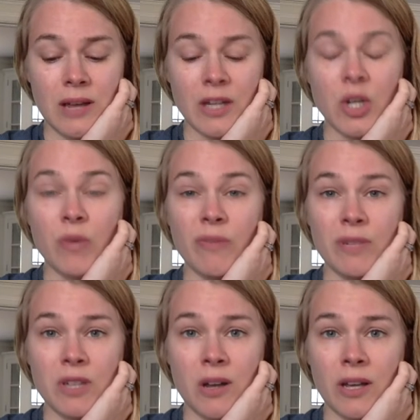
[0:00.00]
I know we've
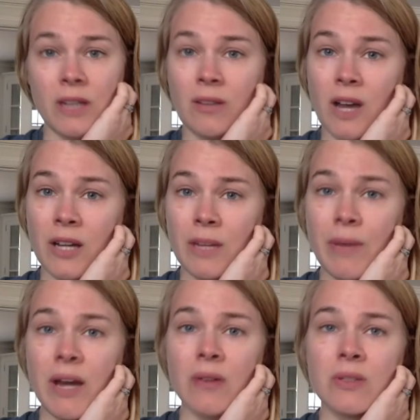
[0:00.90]
been talking a lot
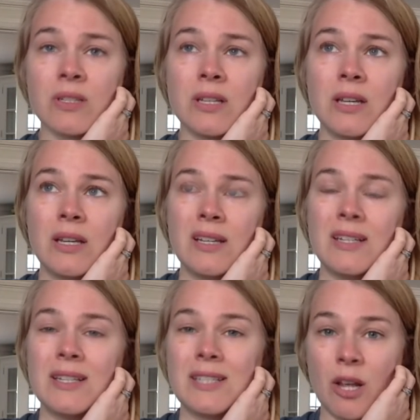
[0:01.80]
about
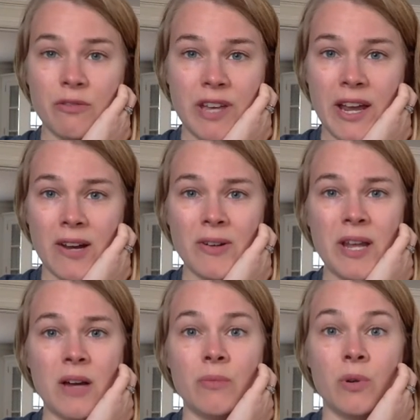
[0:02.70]
self-care and
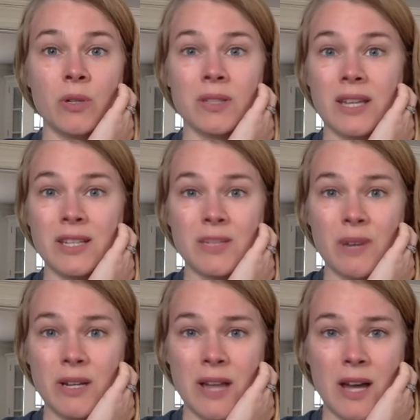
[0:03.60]
how important that is
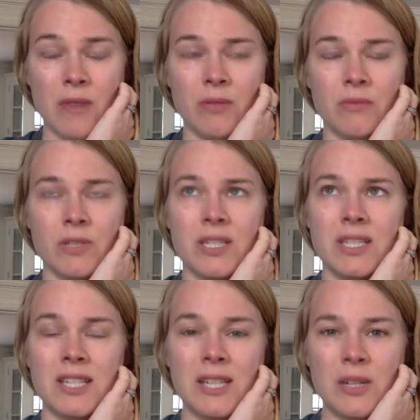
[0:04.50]
right now,
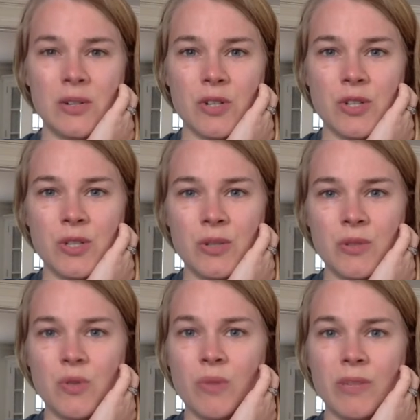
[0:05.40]
resisting the urge to
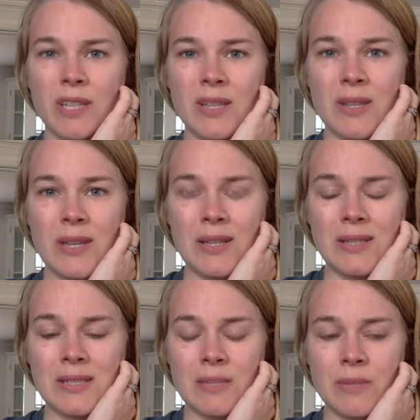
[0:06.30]
do a million
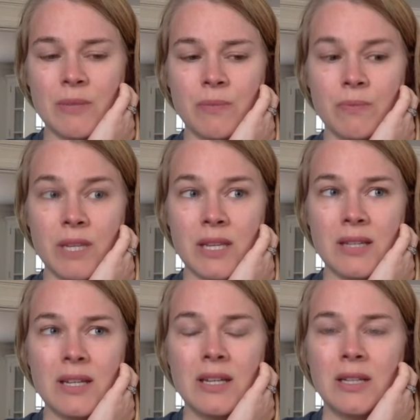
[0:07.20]
things and be
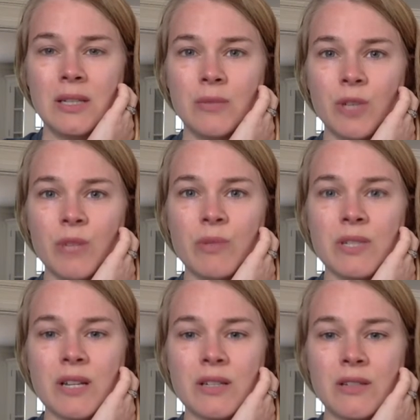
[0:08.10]
really
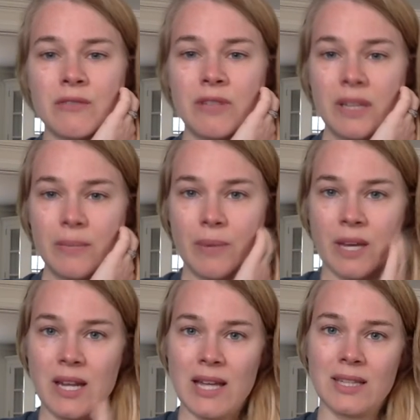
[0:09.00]
productive.
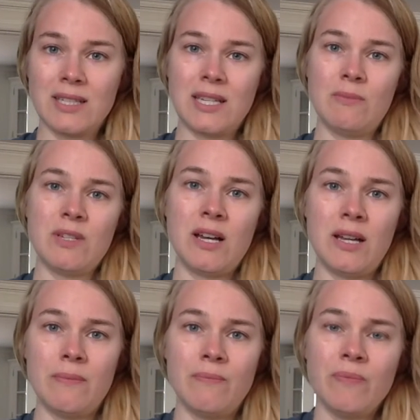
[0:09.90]
But at the same
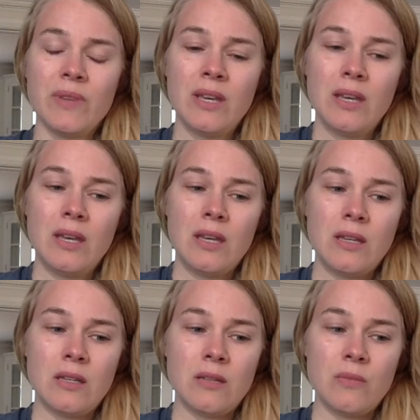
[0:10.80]
time,
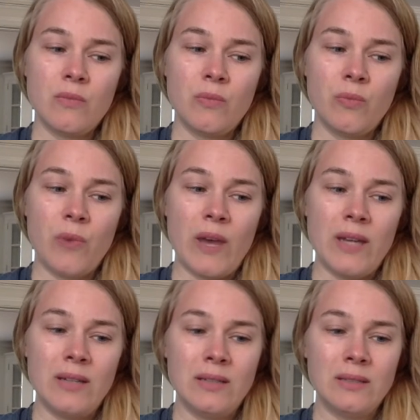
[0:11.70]

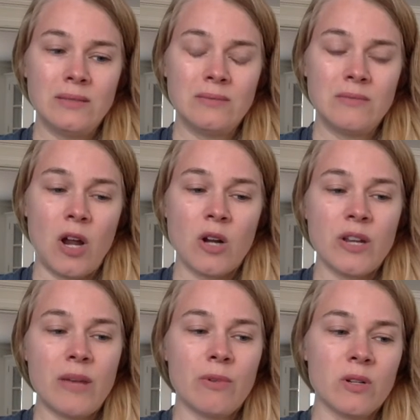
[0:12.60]
when our
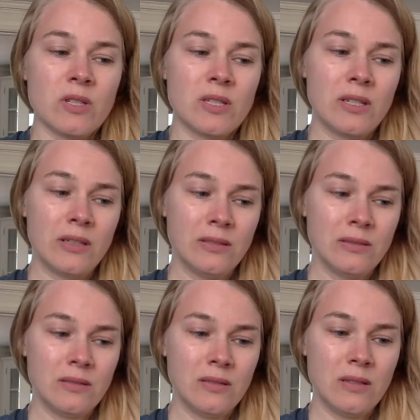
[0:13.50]
neighbors
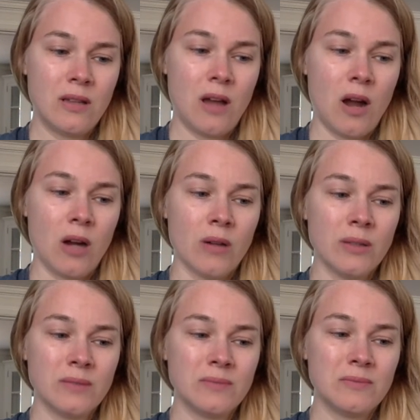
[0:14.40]
are